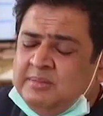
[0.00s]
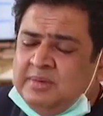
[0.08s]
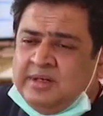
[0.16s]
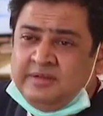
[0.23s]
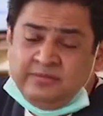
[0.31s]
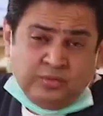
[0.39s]

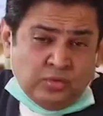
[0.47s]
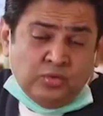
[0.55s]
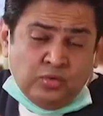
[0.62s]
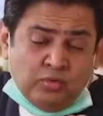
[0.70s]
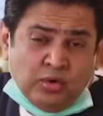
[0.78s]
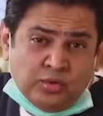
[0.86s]
But if you
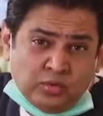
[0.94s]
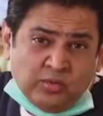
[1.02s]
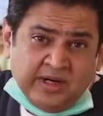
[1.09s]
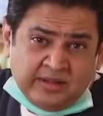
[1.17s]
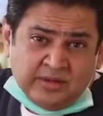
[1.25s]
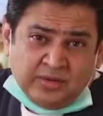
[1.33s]
do want to
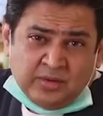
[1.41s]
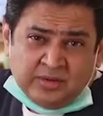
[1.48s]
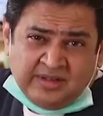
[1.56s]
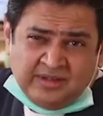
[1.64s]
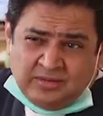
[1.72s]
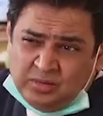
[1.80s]
whiten your
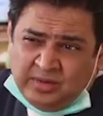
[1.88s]
teeth,